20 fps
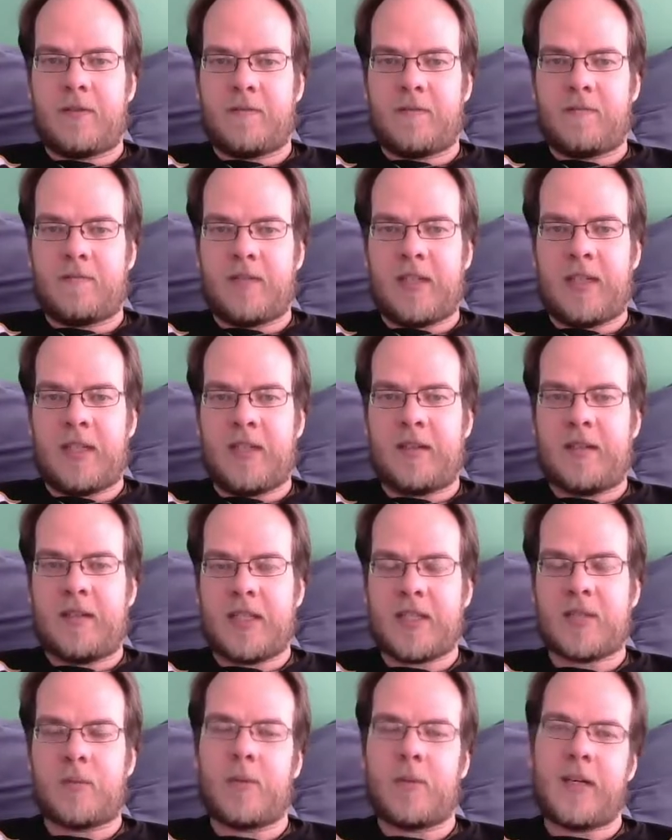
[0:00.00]
And
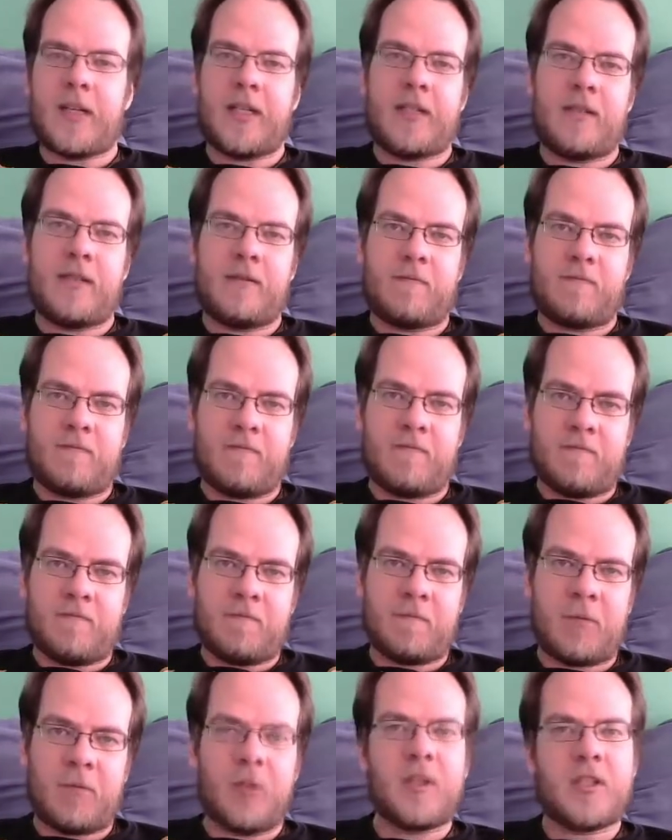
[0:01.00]
that's why
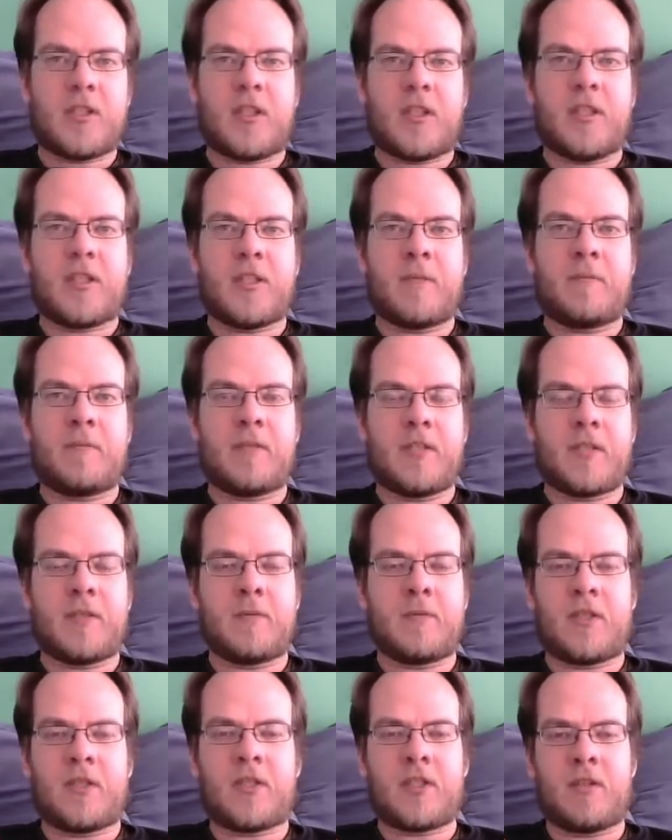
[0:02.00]
Bully Scholarship Edition
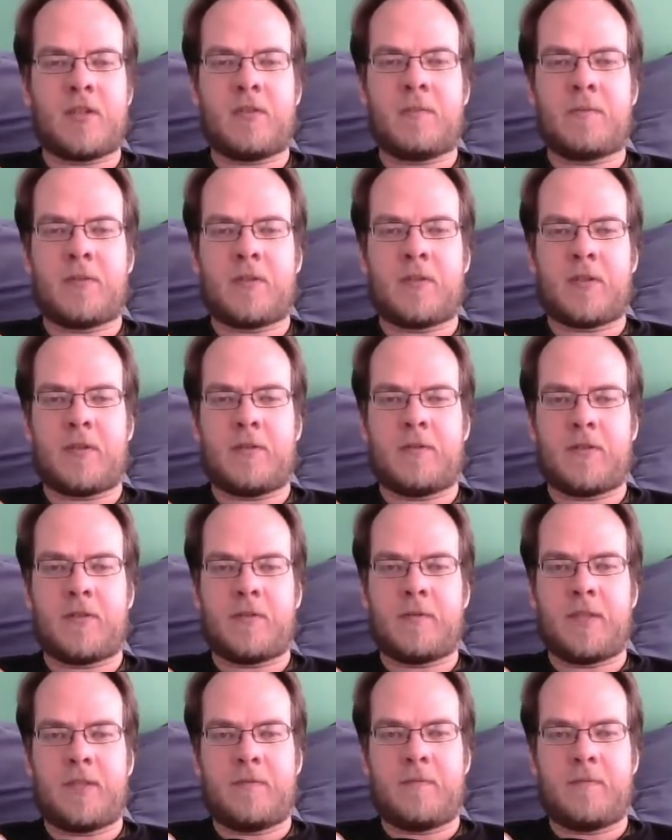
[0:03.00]
was so important for me.